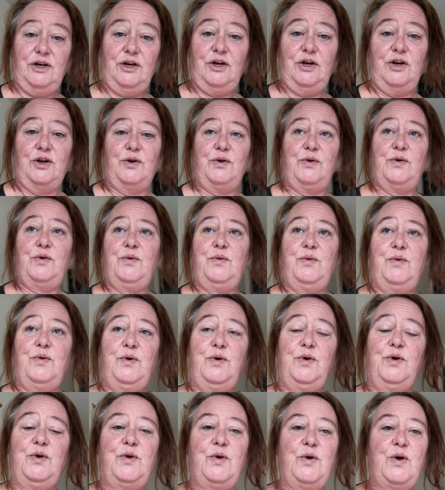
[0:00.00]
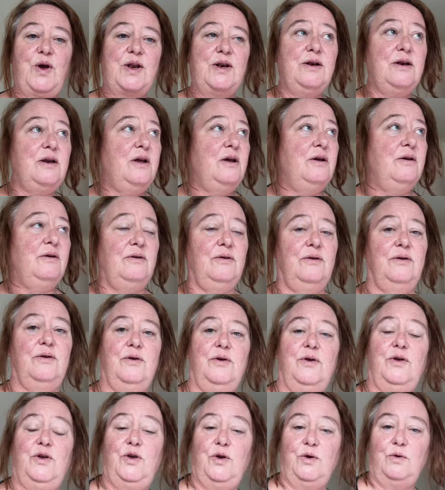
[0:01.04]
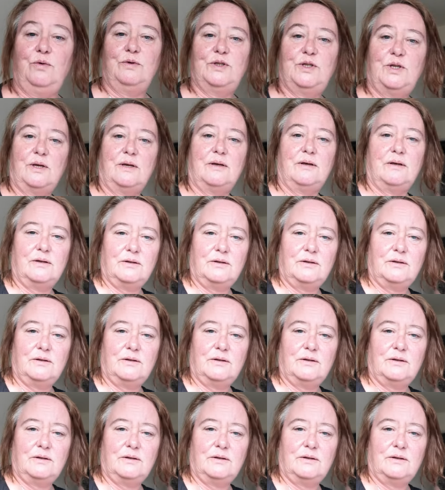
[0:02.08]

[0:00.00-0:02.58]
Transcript: you know, you can use